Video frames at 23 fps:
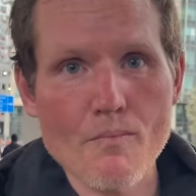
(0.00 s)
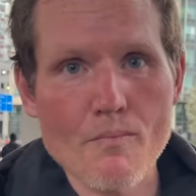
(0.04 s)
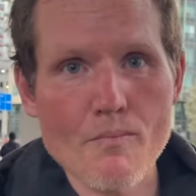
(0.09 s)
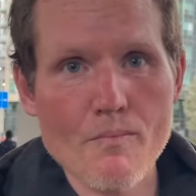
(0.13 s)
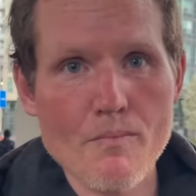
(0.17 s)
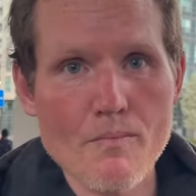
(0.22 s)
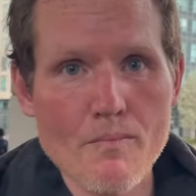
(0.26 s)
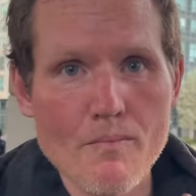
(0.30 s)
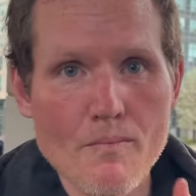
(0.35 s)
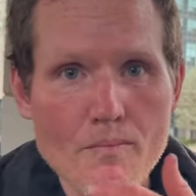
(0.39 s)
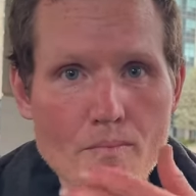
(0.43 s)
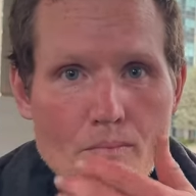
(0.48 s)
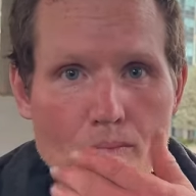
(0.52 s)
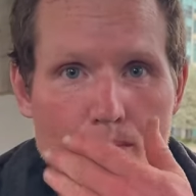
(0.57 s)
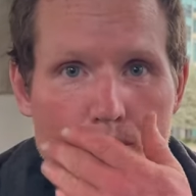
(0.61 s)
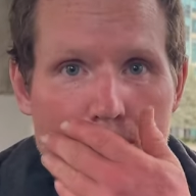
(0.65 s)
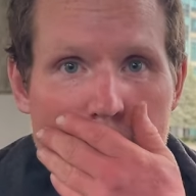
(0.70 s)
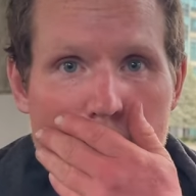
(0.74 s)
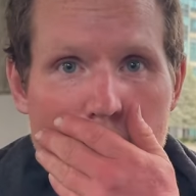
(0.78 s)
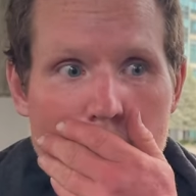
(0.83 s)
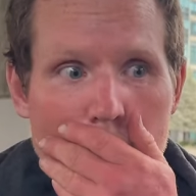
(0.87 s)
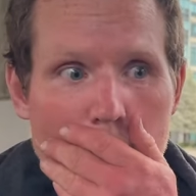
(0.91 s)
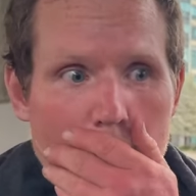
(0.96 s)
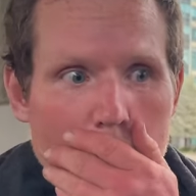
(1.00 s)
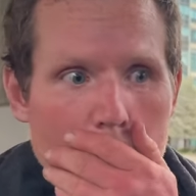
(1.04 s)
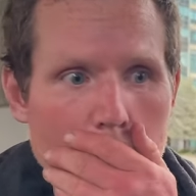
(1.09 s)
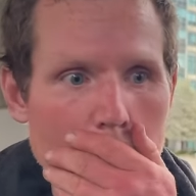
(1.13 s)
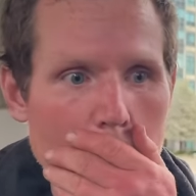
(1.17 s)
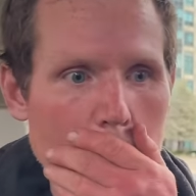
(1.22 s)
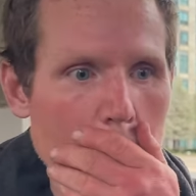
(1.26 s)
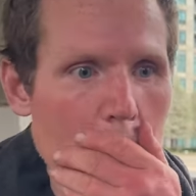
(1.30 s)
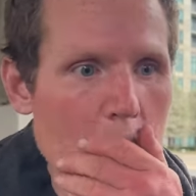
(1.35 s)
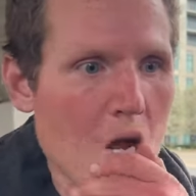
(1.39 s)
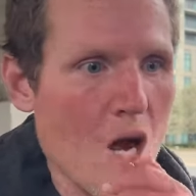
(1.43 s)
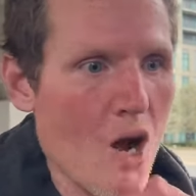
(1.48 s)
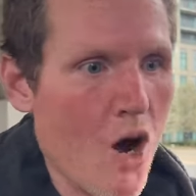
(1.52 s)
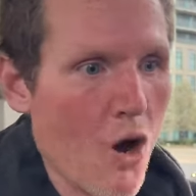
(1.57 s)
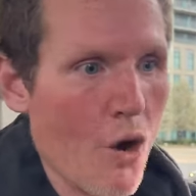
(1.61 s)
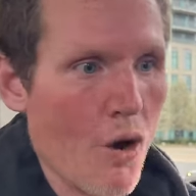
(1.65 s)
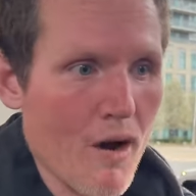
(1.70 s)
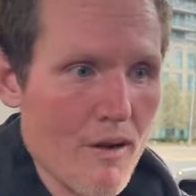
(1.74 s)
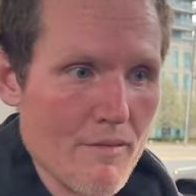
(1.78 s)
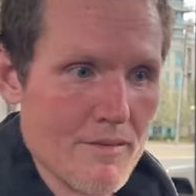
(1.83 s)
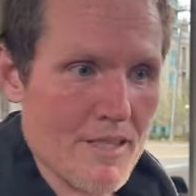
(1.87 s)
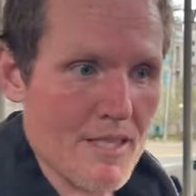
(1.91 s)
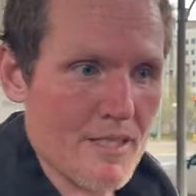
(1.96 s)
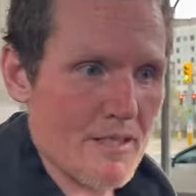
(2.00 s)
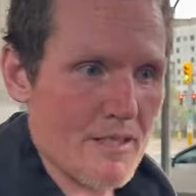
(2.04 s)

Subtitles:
Can you give me a tour of your place